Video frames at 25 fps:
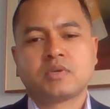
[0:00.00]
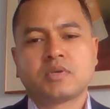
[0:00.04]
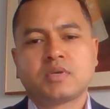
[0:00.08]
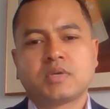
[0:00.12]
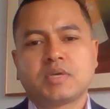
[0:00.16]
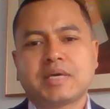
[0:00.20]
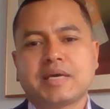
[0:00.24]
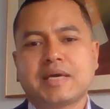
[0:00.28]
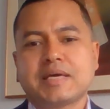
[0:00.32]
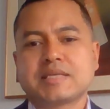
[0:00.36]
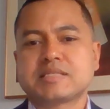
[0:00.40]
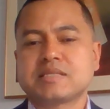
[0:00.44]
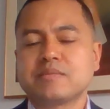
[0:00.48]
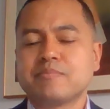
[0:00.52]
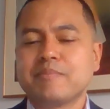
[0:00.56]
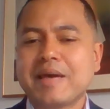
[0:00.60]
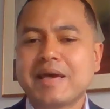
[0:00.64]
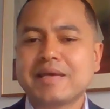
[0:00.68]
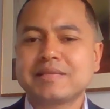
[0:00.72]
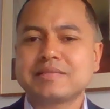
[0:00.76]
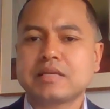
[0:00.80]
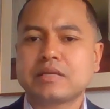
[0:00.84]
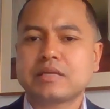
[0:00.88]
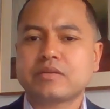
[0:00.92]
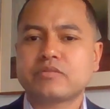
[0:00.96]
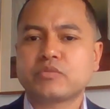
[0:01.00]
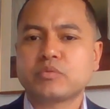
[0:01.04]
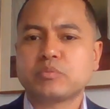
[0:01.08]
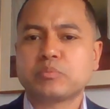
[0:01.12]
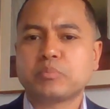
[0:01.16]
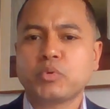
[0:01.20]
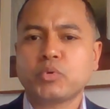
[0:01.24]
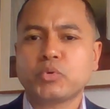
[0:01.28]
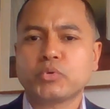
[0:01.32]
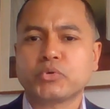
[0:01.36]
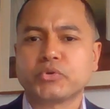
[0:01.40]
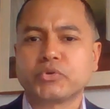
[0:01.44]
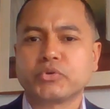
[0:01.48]
As a mandated
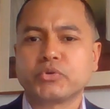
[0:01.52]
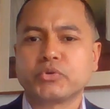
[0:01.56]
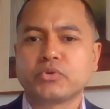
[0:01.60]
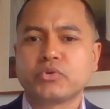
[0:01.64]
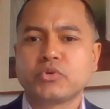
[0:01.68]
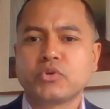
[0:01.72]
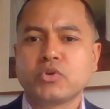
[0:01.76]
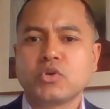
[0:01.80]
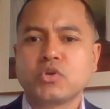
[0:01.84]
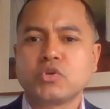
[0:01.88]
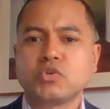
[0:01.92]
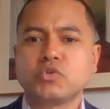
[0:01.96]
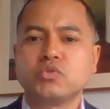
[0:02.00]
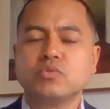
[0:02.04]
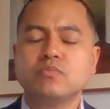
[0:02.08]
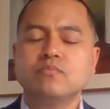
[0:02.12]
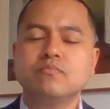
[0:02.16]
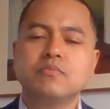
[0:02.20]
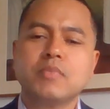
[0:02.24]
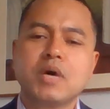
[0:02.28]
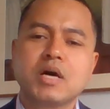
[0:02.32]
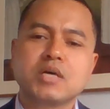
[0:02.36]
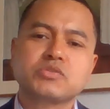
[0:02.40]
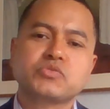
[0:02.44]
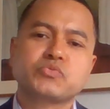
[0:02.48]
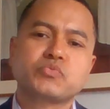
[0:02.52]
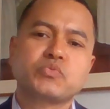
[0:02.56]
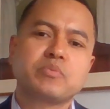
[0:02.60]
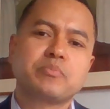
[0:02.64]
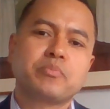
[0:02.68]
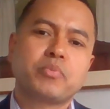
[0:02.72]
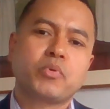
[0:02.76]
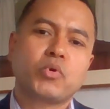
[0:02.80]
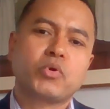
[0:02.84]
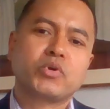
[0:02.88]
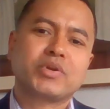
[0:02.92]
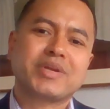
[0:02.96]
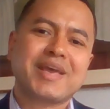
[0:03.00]
reporter, you must
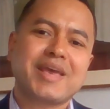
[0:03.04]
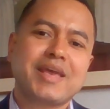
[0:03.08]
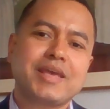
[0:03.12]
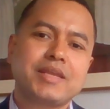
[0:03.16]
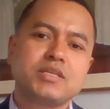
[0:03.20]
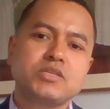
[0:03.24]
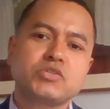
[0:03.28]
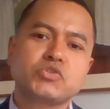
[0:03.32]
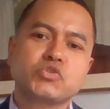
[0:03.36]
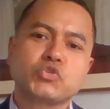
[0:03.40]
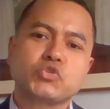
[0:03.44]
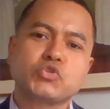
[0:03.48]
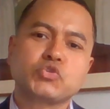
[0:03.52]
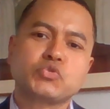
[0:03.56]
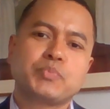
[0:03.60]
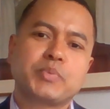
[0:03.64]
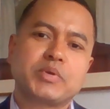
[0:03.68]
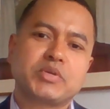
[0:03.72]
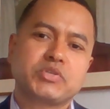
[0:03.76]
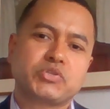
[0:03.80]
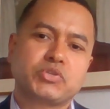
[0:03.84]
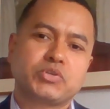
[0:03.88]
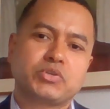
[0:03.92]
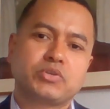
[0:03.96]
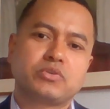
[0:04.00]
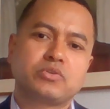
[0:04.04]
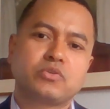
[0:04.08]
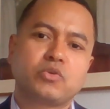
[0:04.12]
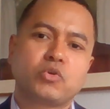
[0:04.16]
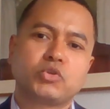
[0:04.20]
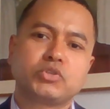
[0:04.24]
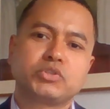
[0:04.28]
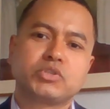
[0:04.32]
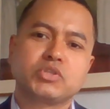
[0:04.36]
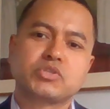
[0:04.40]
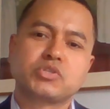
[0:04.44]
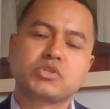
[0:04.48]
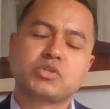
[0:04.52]
report any suspicion or
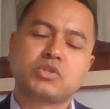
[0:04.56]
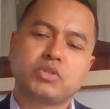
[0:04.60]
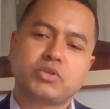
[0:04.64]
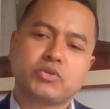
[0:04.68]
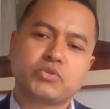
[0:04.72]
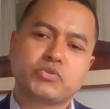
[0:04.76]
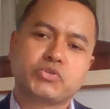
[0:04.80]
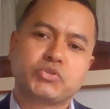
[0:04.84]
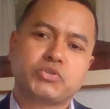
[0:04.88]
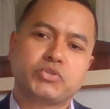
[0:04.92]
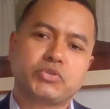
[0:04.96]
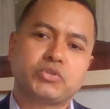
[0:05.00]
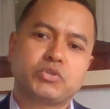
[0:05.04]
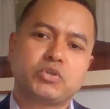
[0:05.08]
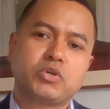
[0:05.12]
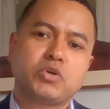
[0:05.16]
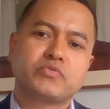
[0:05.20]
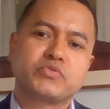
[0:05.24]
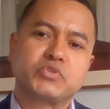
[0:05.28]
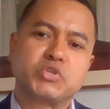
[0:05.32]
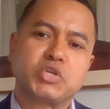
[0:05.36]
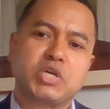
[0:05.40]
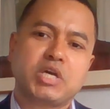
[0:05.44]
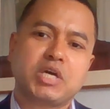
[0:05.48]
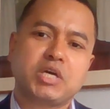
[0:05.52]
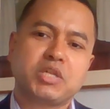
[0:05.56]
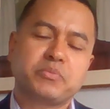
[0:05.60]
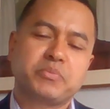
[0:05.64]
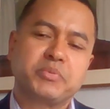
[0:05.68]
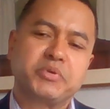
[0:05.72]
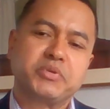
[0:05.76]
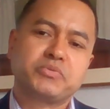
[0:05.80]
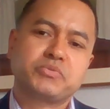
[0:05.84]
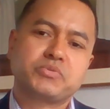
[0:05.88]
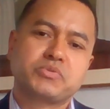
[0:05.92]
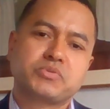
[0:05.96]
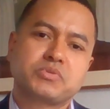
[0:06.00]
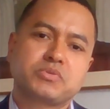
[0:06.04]
disclosure of child
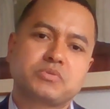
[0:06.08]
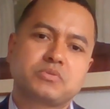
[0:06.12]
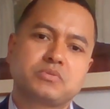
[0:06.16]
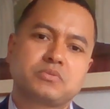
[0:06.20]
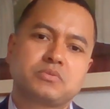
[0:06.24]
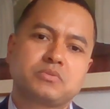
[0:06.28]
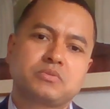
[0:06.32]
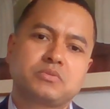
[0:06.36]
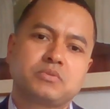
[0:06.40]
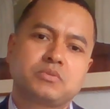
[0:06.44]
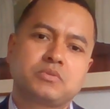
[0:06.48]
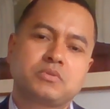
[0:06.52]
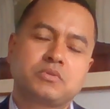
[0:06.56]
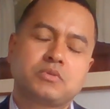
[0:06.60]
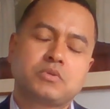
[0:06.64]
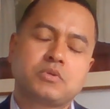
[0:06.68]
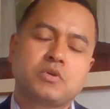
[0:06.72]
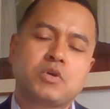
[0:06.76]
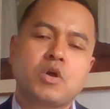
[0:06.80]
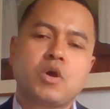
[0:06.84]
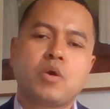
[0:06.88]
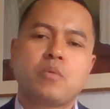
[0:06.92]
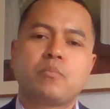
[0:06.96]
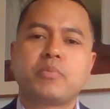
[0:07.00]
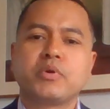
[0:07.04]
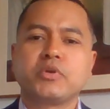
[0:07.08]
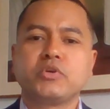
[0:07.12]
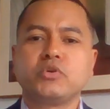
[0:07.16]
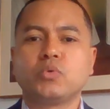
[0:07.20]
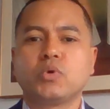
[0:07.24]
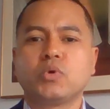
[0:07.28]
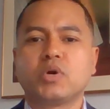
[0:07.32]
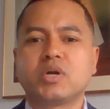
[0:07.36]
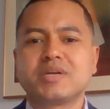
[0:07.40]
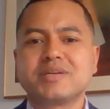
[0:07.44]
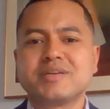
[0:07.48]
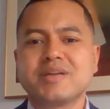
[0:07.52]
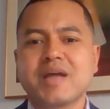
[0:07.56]
abuse, but you
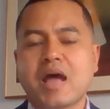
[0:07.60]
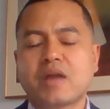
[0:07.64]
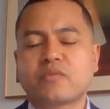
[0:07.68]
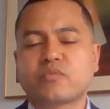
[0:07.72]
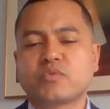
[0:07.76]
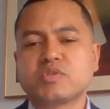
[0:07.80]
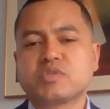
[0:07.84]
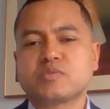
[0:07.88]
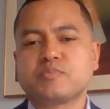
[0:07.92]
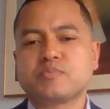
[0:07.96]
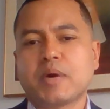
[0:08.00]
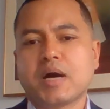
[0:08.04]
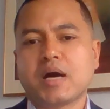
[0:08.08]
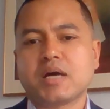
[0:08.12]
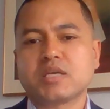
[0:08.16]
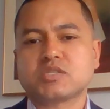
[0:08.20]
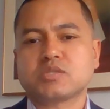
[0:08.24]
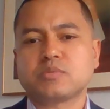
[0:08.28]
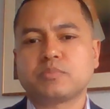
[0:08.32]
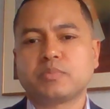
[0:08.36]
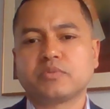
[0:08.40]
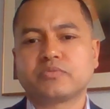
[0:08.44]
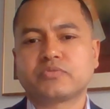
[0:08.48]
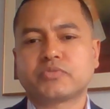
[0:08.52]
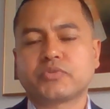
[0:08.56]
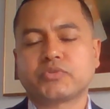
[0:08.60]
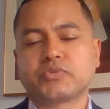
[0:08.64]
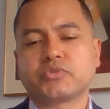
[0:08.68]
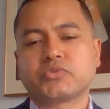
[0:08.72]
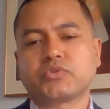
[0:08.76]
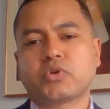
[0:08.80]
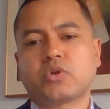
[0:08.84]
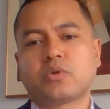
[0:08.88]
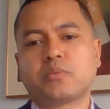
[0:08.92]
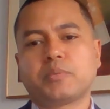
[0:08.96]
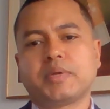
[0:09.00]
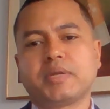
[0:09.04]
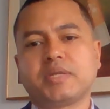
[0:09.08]
are not responsible for
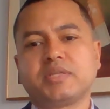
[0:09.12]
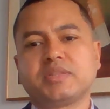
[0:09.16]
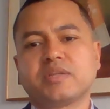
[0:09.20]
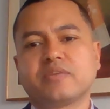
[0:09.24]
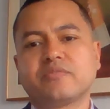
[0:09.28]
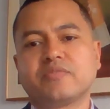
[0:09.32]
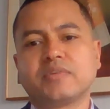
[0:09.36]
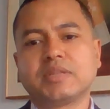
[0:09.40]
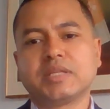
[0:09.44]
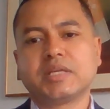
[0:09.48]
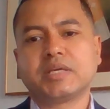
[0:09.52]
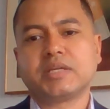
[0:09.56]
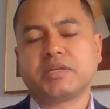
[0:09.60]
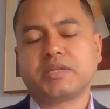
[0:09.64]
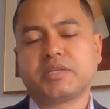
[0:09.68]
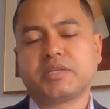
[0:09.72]
determining the validity.